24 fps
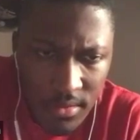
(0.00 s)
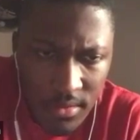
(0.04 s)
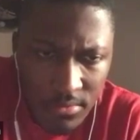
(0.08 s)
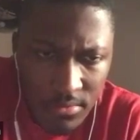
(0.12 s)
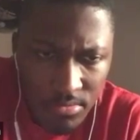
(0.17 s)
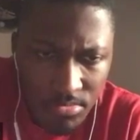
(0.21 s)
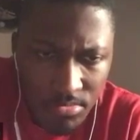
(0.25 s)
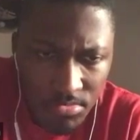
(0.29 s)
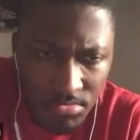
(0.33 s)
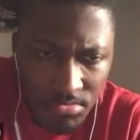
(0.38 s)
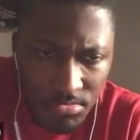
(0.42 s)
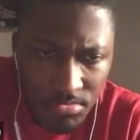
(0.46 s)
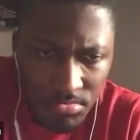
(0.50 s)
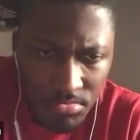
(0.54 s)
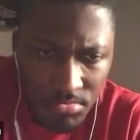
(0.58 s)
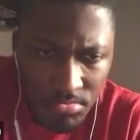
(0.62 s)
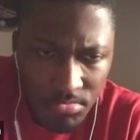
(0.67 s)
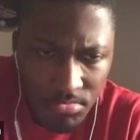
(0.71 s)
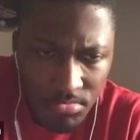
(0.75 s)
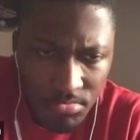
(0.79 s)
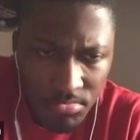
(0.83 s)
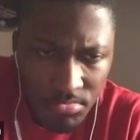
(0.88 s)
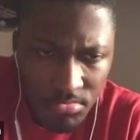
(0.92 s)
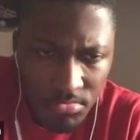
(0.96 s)

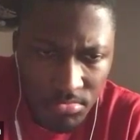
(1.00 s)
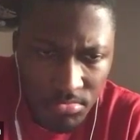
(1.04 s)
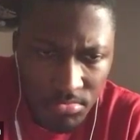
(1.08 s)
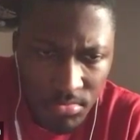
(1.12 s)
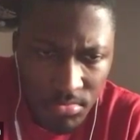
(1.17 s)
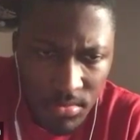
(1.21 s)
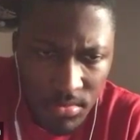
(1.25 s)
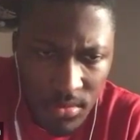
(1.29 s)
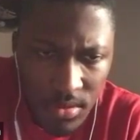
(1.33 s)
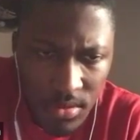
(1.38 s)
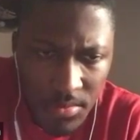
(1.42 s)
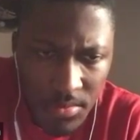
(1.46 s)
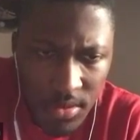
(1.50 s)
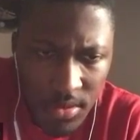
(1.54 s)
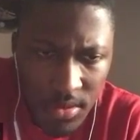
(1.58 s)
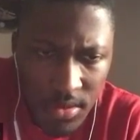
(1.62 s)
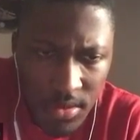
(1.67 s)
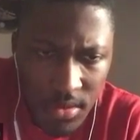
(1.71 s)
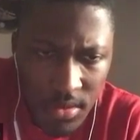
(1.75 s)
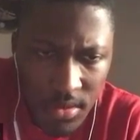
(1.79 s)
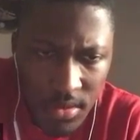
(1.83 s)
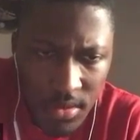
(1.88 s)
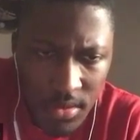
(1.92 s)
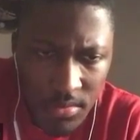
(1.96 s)
Let me
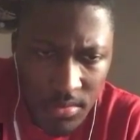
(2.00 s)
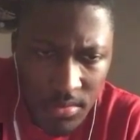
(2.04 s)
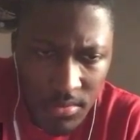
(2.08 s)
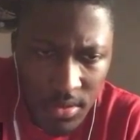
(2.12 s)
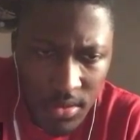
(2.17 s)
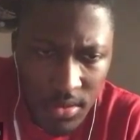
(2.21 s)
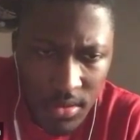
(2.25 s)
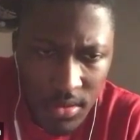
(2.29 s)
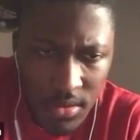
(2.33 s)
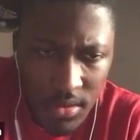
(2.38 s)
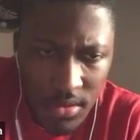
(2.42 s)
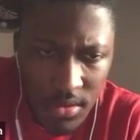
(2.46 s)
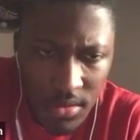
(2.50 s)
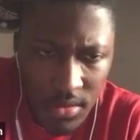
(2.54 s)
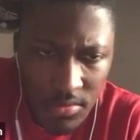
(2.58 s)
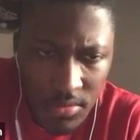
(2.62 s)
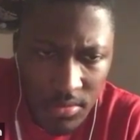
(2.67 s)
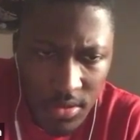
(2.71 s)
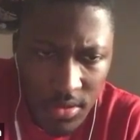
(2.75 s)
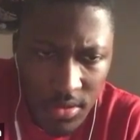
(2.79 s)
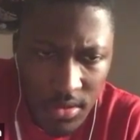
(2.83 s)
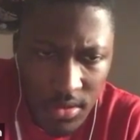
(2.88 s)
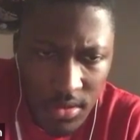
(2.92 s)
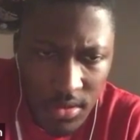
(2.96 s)
think, let me think, let
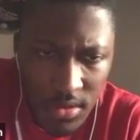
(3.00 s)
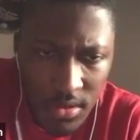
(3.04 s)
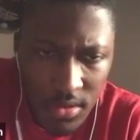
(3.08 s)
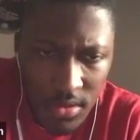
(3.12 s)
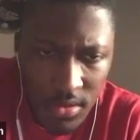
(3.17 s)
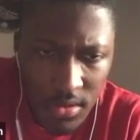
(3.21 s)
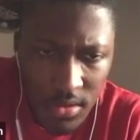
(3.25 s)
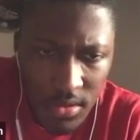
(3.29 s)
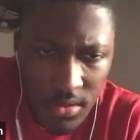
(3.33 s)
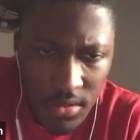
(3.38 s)
me think.